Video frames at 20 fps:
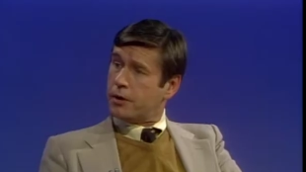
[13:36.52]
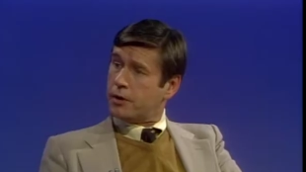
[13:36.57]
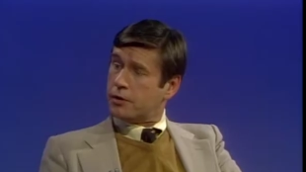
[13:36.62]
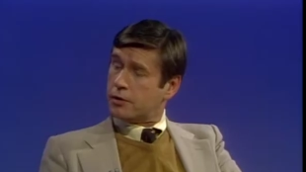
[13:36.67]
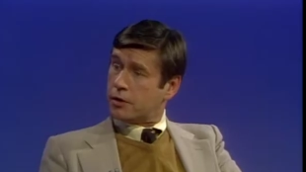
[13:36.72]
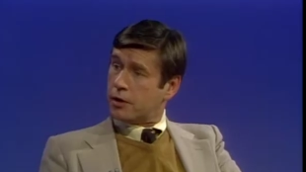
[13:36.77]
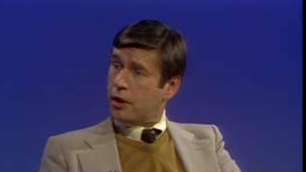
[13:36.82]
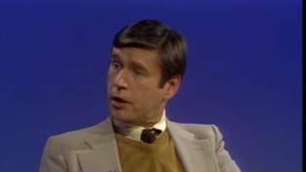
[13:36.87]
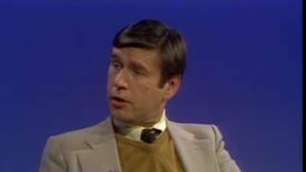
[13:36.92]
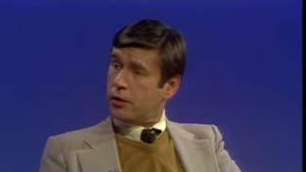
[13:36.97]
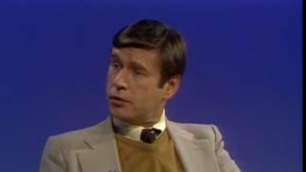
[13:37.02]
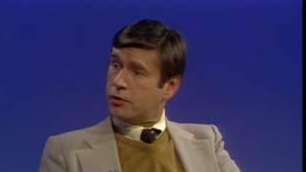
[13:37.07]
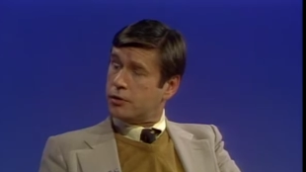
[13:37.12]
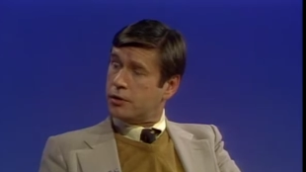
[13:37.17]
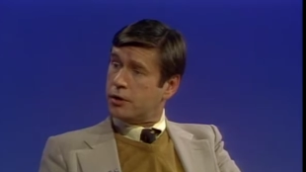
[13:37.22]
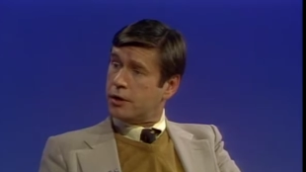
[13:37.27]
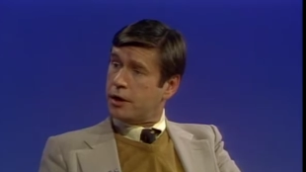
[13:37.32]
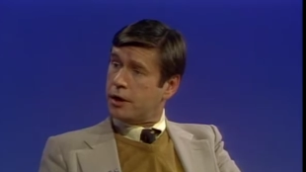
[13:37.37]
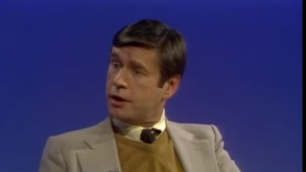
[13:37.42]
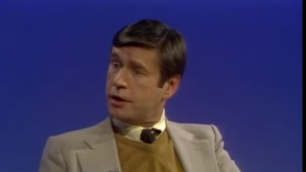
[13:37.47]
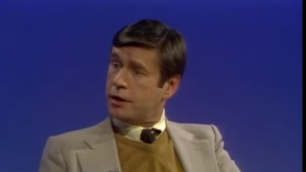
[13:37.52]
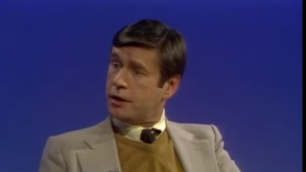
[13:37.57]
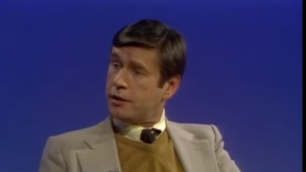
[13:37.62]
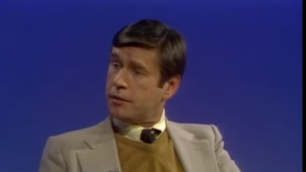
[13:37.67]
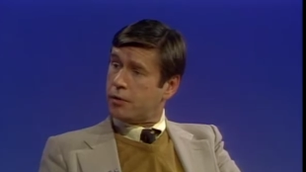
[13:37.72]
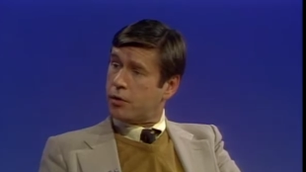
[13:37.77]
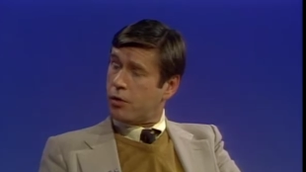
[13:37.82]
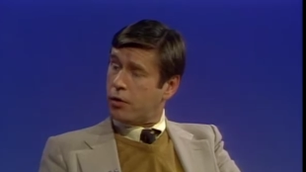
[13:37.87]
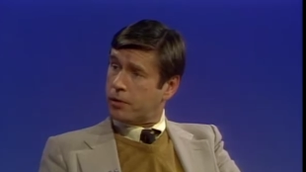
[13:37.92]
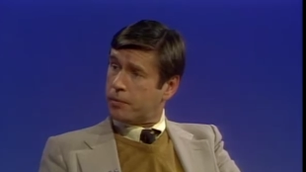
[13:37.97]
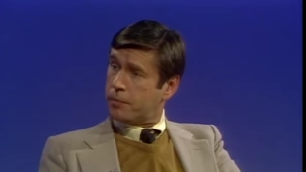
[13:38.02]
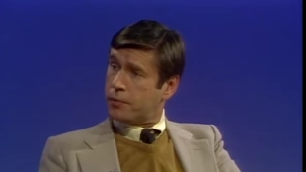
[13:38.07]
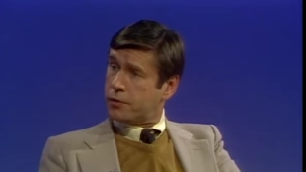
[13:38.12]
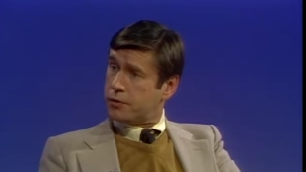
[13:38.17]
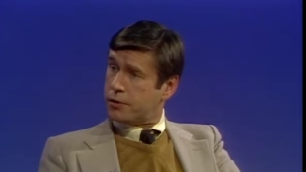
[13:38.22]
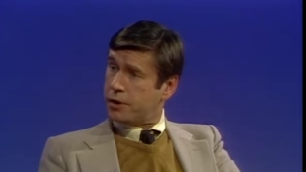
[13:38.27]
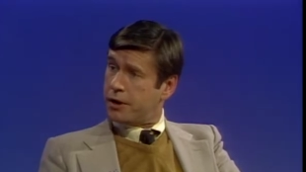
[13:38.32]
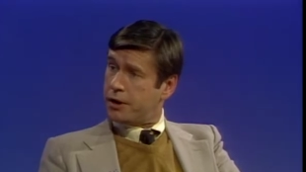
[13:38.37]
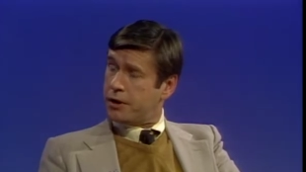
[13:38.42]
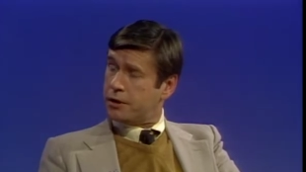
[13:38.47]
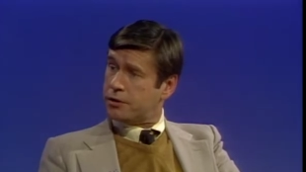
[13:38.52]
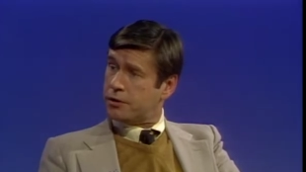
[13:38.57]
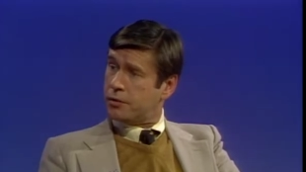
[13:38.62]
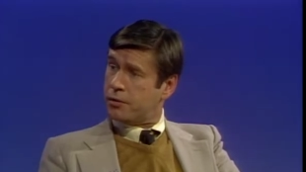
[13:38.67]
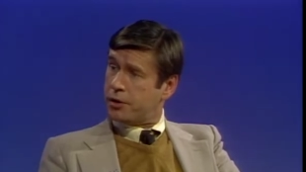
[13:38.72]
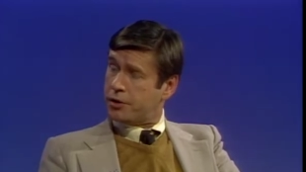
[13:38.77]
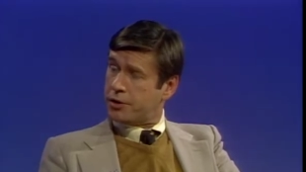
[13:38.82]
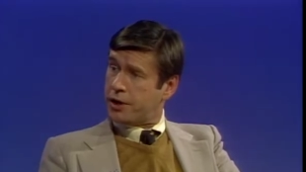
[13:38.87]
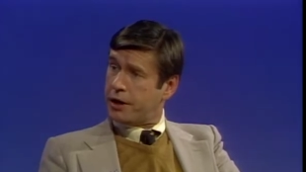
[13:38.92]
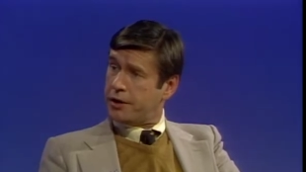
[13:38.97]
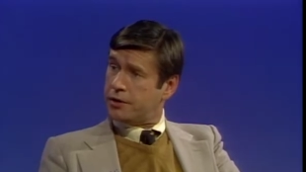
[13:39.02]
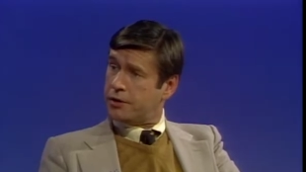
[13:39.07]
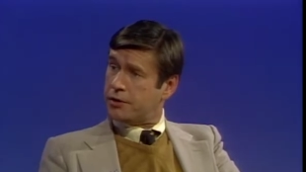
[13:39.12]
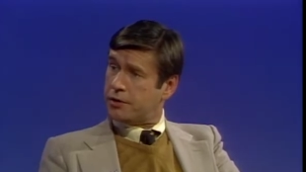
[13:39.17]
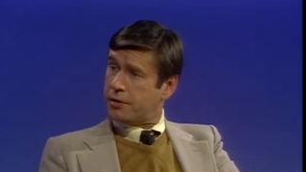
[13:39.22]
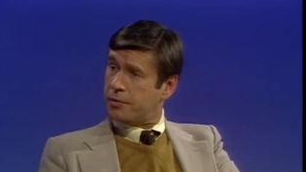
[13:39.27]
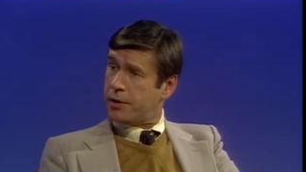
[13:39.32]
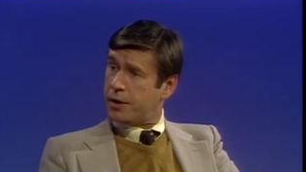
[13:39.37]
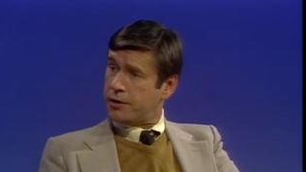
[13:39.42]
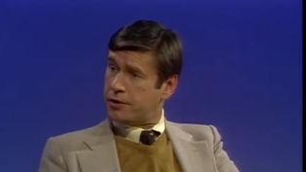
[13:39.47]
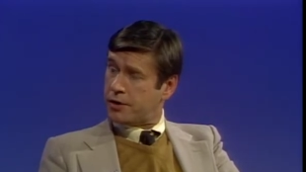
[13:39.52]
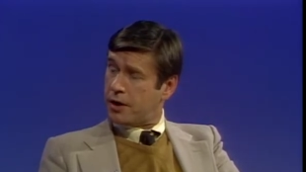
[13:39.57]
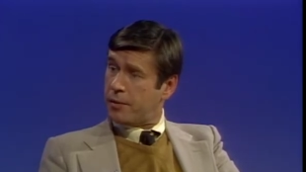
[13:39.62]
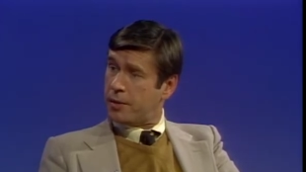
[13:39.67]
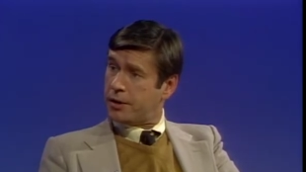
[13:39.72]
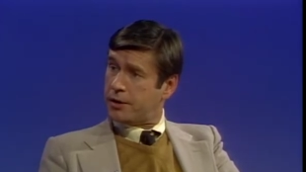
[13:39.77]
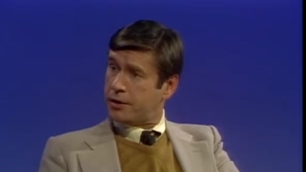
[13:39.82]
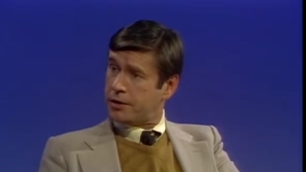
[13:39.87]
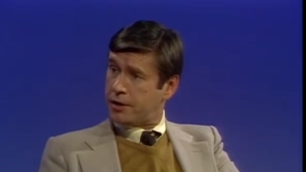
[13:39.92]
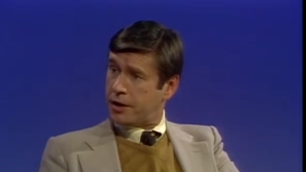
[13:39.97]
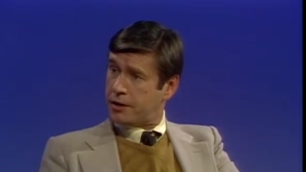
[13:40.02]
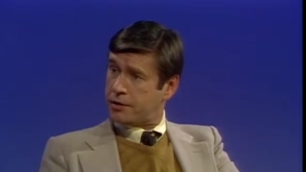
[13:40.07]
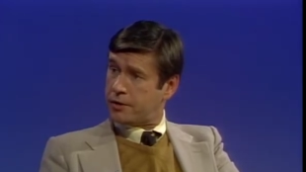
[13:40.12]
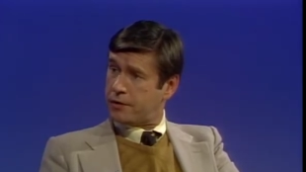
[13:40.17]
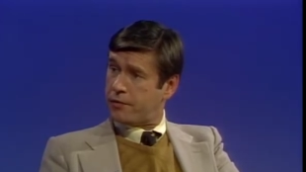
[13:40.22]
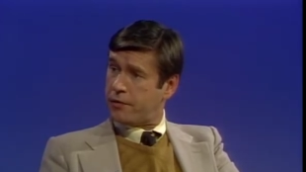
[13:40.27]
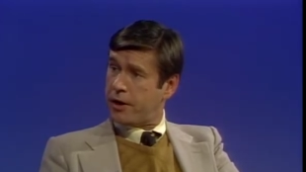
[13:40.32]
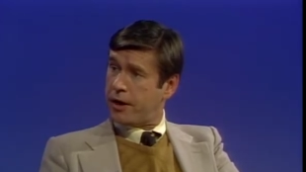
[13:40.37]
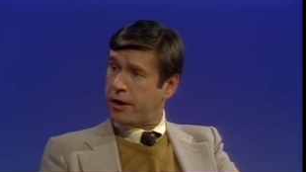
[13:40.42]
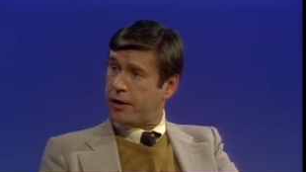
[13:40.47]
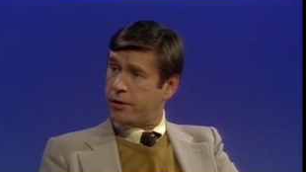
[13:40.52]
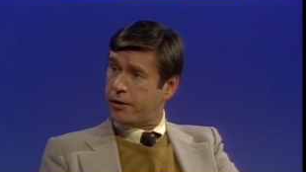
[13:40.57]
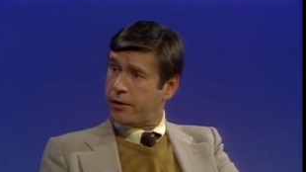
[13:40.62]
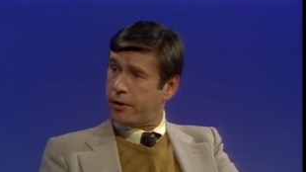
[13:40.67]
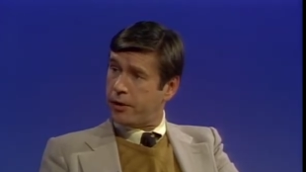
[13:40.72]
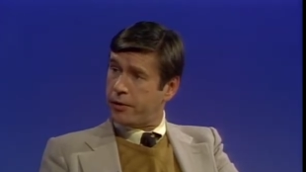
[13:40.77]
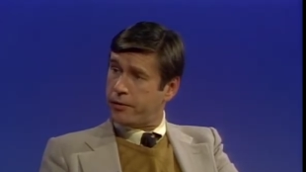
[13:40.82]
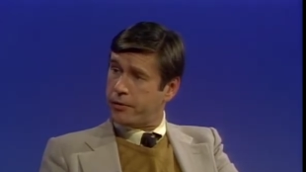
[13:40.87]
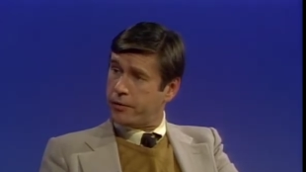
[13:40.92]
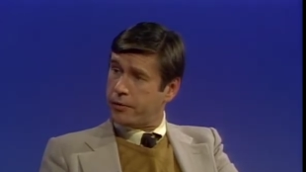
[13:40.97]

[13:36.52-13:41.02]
disclosed in any court proceedings in which agents have been summoned to testify under oath.